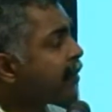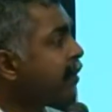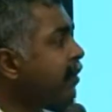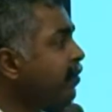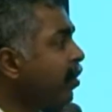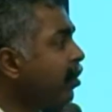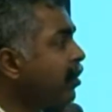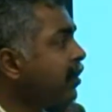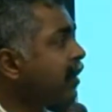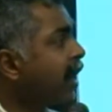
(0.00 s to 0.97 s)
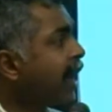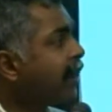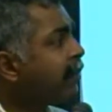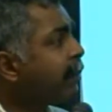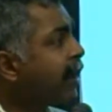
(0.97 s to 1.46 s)
is on the
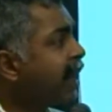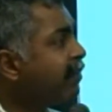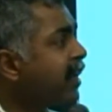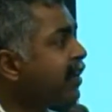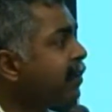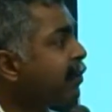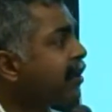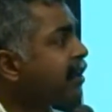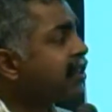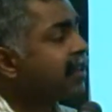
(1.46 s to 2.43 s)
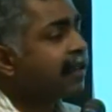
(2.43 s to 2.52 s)
plant variety protection